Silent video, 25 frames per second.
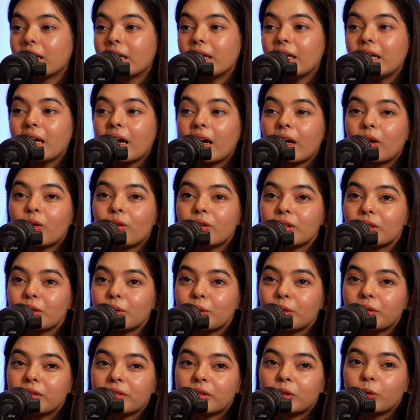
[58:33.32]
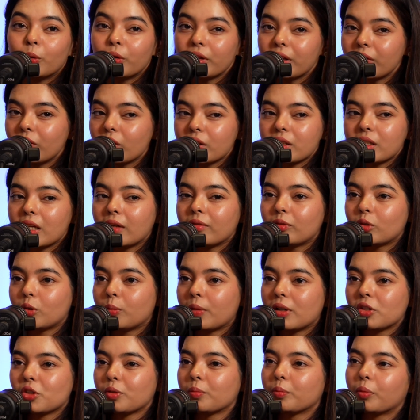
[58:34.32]
Yeah, and also don't give yourself too
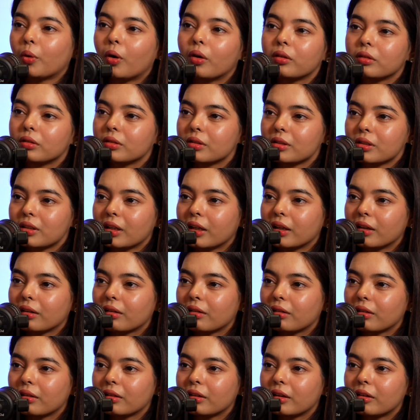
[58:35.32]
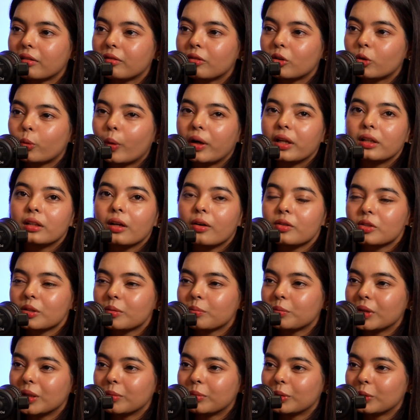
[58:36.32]
much importance. Like there are
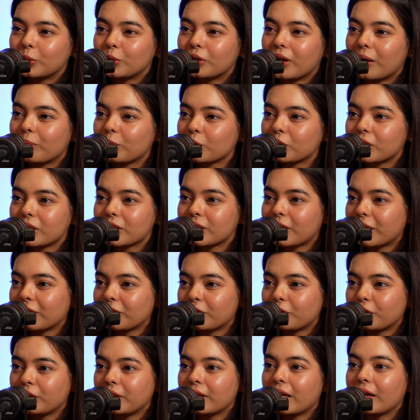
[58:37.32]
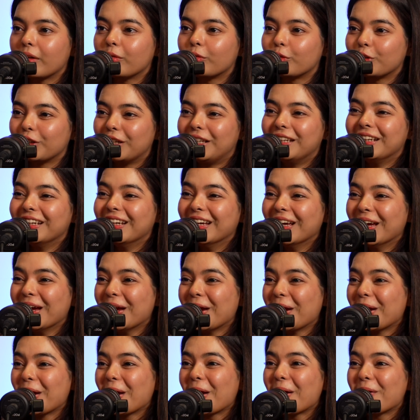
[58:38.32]
20,000 people who come to this country every
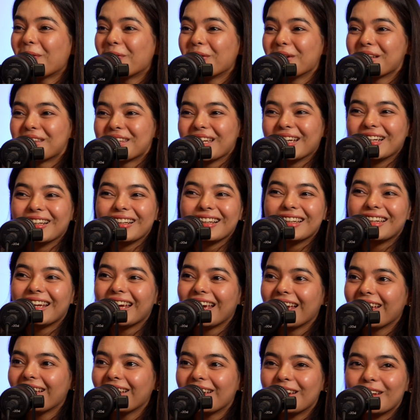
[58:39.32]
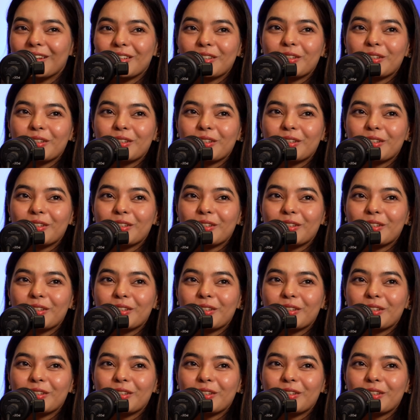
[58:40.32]
every single day.